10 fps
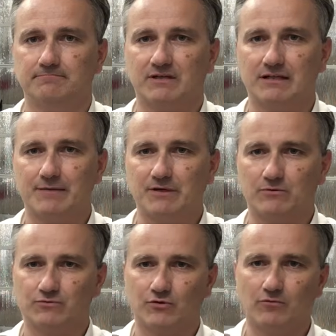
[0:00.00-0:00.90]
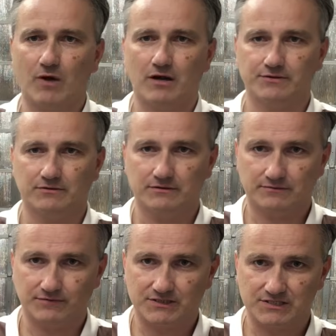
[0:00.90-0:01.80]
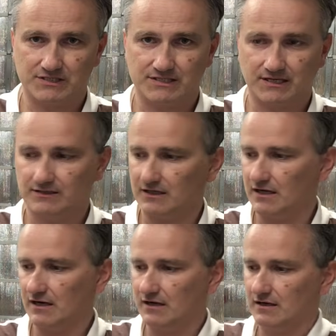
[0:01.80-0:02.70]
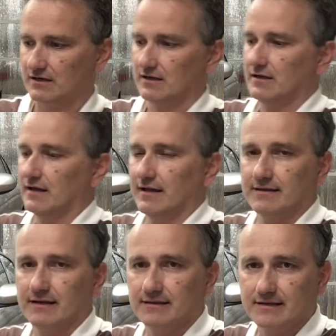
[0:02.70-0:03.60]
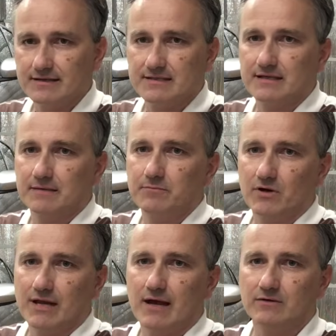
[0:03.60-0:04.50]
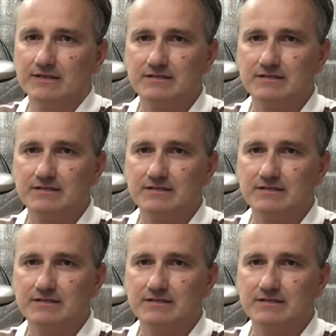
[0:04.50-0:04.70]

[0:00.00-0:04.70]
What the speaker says: climate control module, which is inside the car. And then this can burn out